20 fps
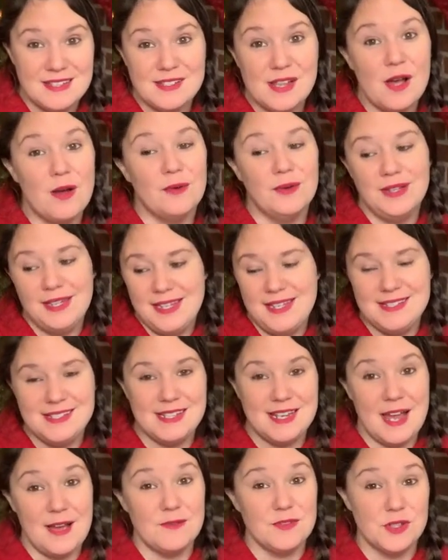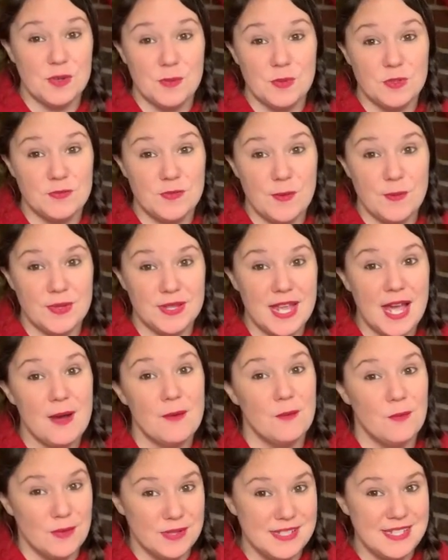So he's gonna have so much fun with
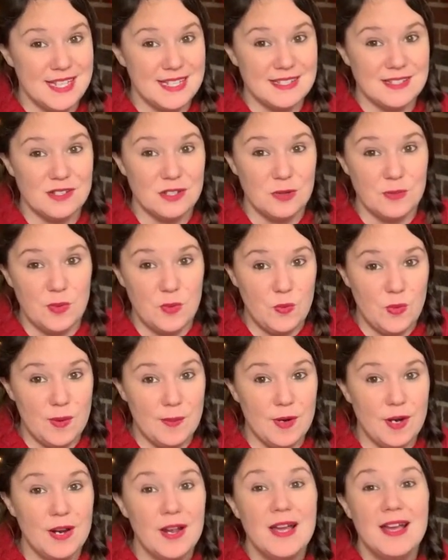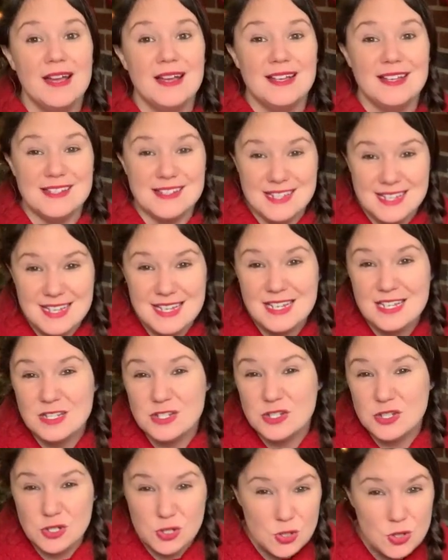that once it gets a little bit warmer, because it
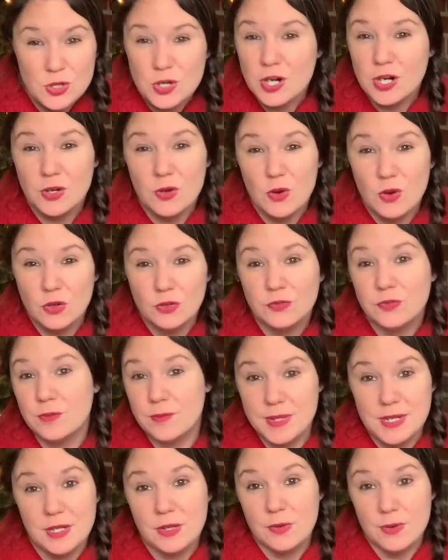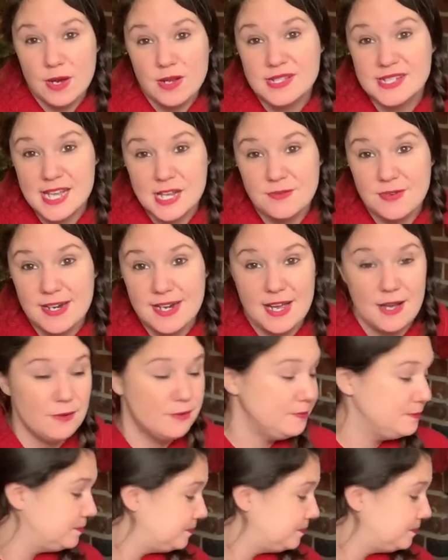is too darn cold for me to go outside right now.